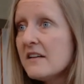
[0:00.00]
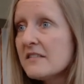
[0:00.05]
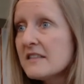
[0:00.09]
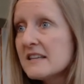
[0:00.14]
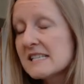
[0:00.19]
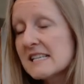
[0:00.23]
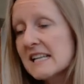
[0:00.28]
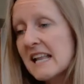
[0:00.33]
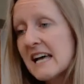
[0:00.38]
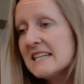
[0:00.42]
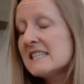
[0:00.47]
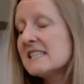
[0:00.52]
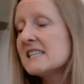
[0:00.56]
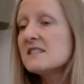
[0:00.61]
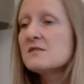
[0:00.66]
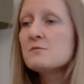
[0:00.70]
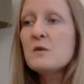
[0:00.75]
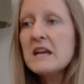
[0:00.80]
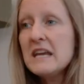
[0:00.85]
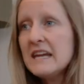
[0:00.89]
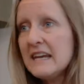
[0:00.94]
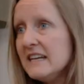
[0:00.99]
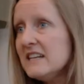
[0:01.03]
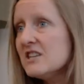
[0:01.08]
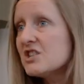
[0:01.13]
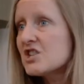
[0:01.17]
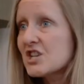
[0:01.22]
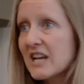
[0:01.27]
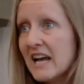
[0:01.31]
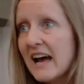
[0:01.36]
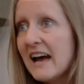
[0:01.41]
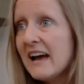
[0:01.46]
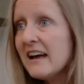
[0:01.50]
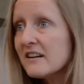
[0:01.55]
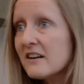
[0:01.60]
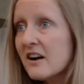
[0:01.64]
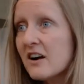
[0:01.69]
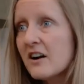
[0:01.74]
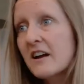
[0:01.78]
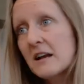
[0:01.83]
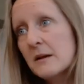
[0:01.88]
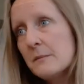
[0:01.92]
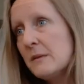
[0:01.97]
the slices we each get
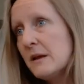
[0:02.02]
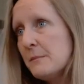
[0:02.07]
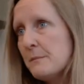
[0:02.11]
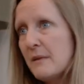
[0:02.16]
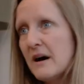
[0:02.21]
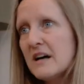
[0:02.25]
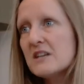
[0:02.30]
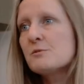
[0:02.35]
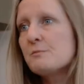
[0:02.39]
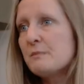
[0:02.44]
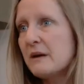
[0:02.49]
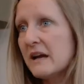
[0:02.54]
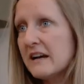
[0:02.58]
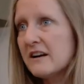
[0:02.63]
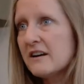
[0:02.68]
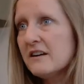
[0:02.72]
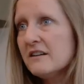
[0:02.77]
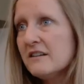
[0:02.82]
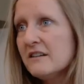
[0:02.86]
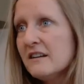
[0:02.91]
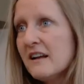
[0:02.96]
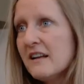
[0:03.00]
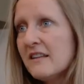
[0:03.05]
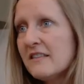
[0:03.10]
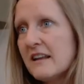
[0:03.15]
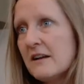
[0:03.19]
are going to be much bigger